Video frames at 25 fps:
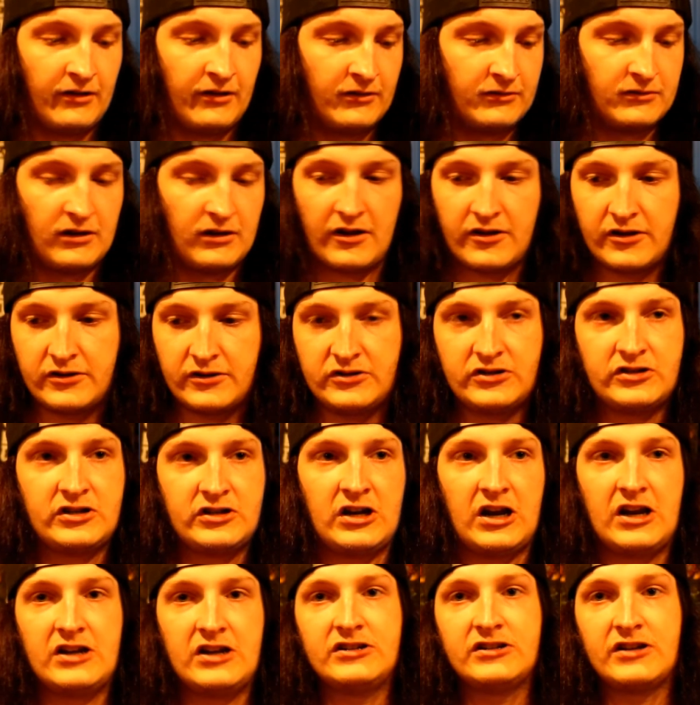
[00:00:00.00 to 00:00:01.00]
Nothing's
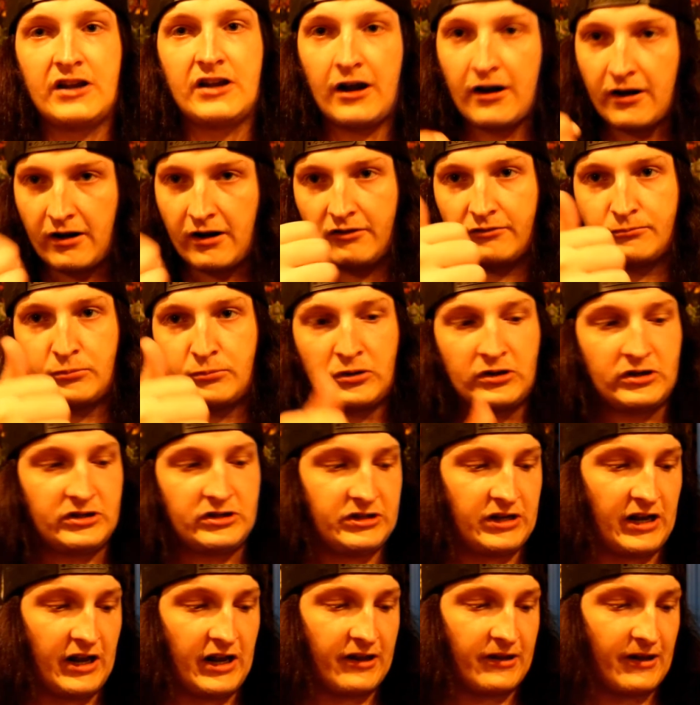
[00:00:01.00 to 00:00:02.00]
changed there.
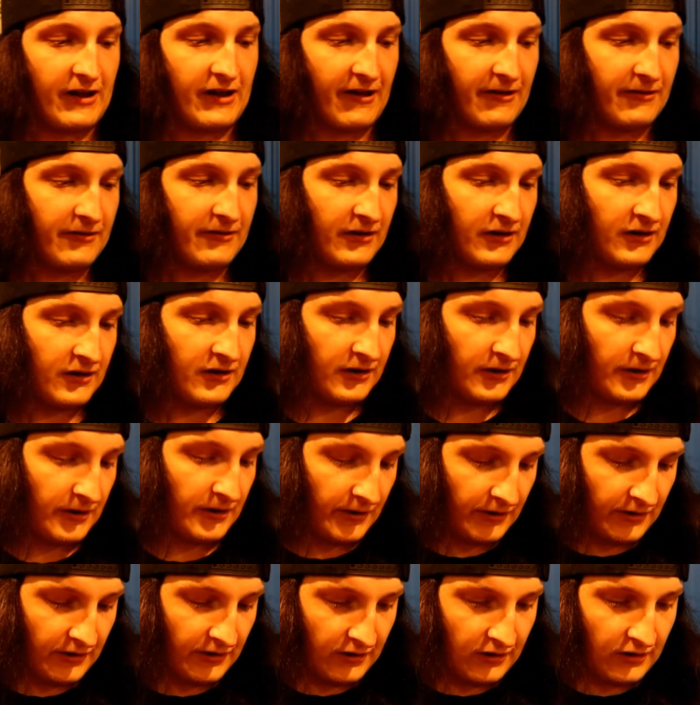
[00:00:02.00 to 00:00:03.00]
Appreciate that.
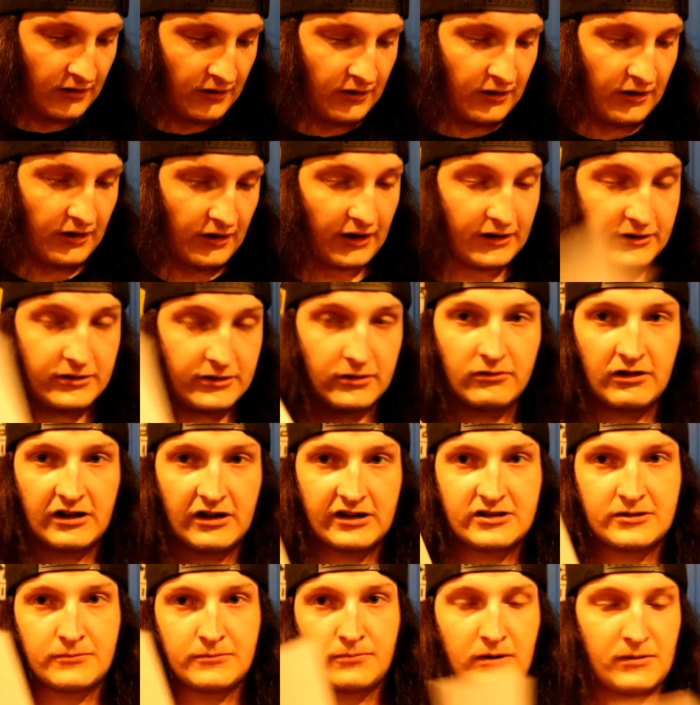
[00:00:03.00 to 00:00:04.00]
I do like
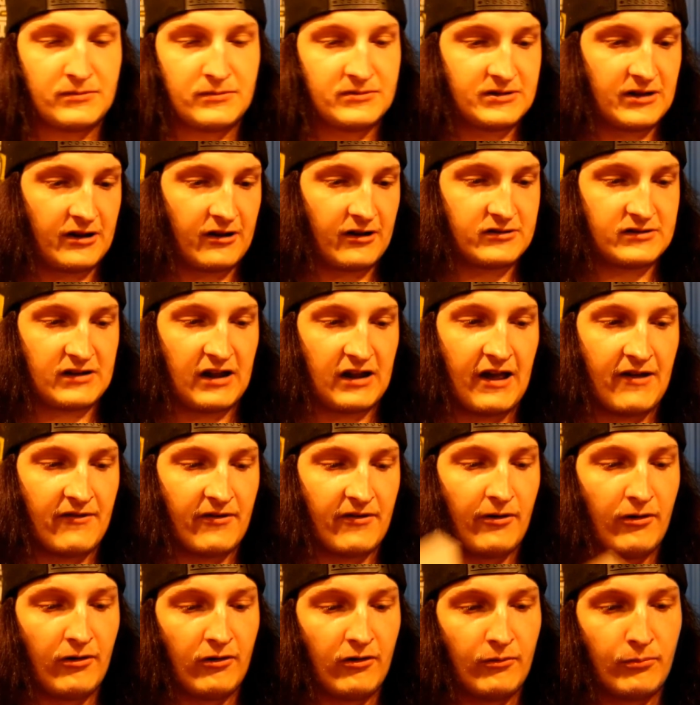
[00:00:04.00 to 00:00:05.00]
Supreme stickers. I have a
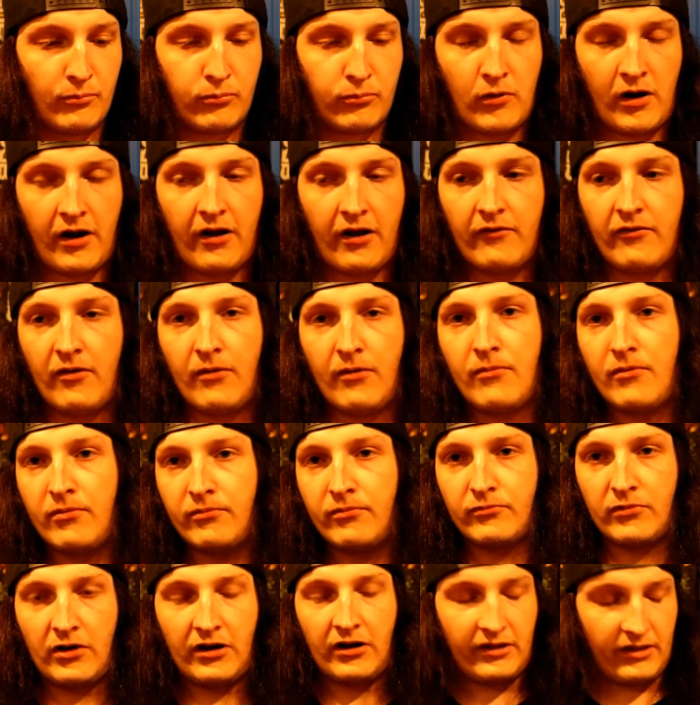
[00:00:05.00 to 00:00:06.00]
whole brick of them
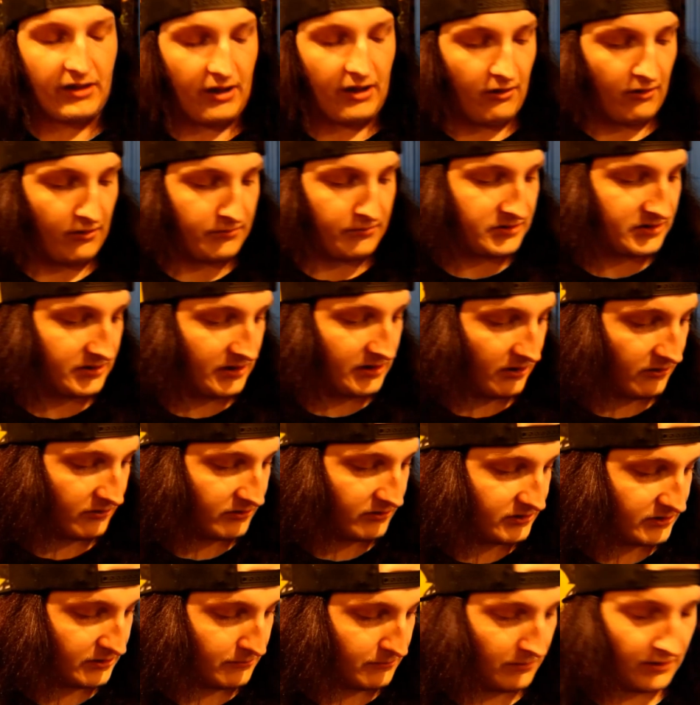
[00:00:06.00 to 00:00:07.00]
right now upstairs
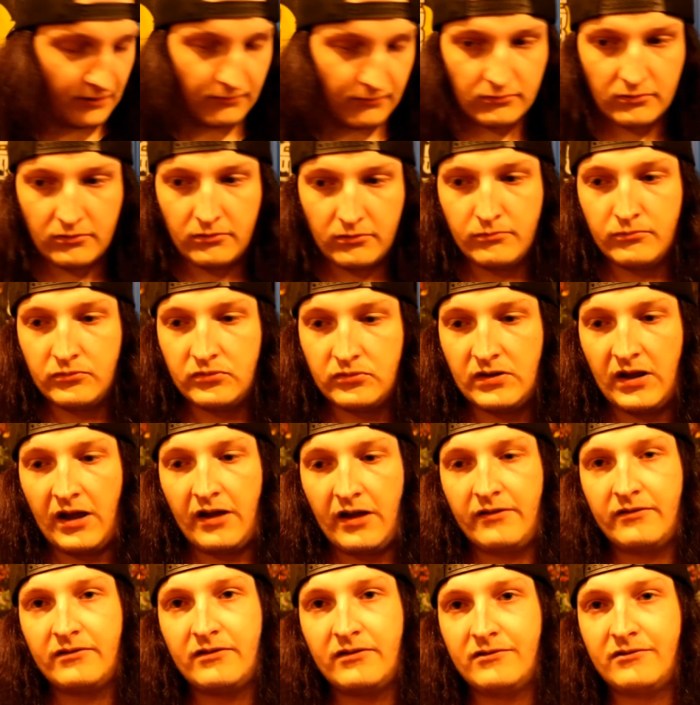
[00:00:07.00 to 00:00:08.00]
in my room
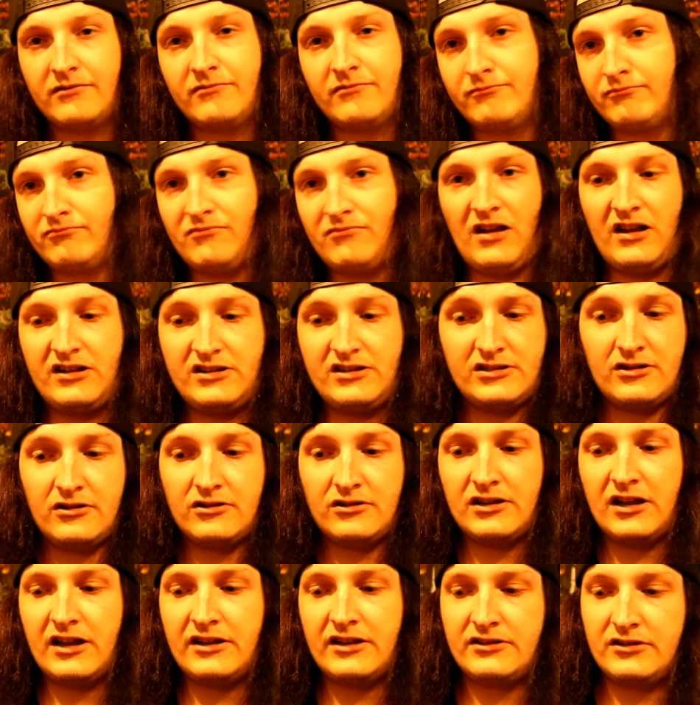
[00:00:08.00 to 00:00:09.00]
that I just
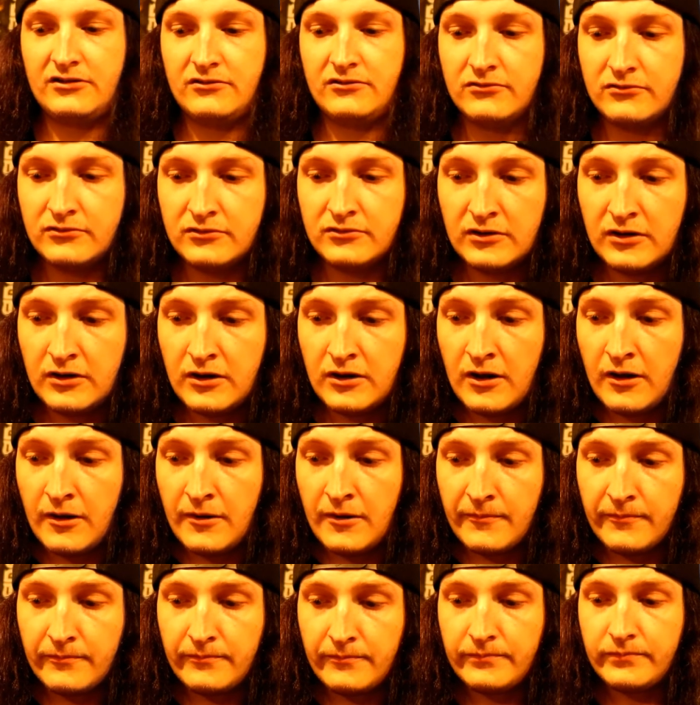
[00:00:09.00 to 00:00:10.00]
hold on to.
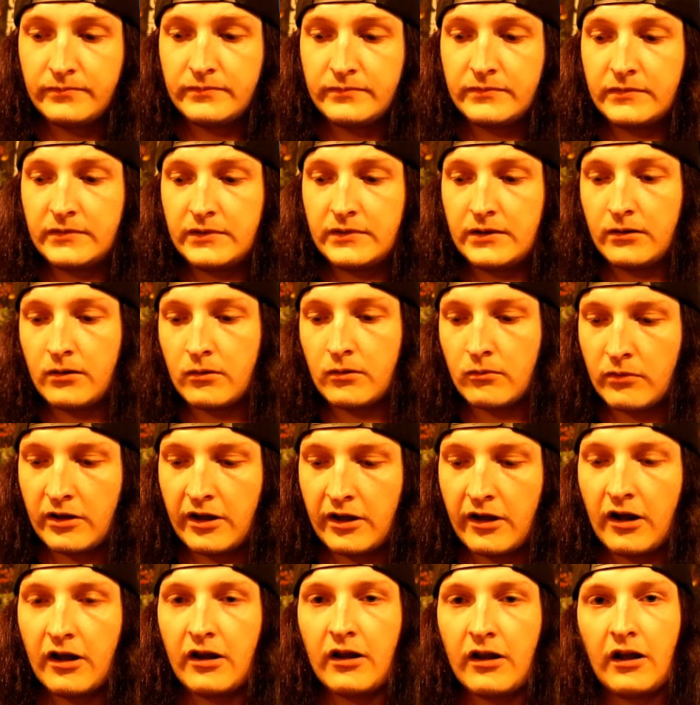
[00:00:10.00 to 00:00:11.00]
We
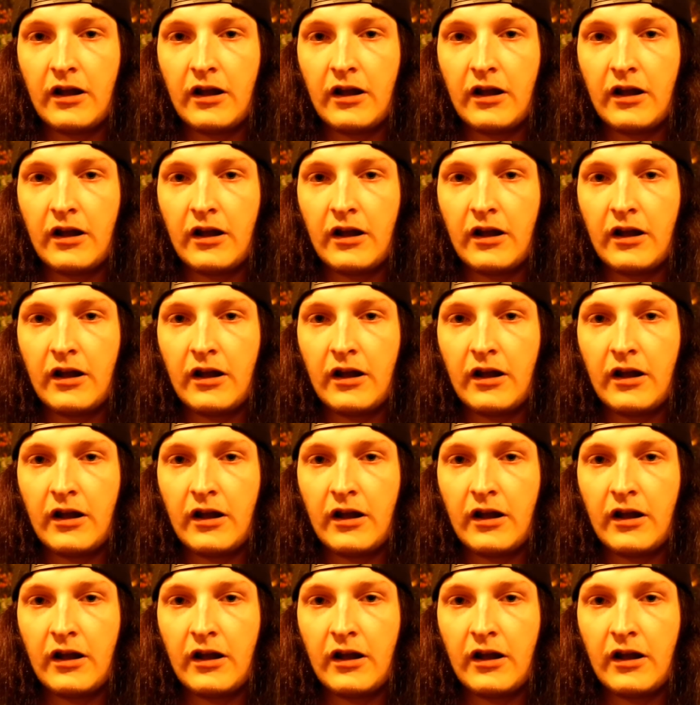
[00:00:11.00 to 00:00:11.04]
got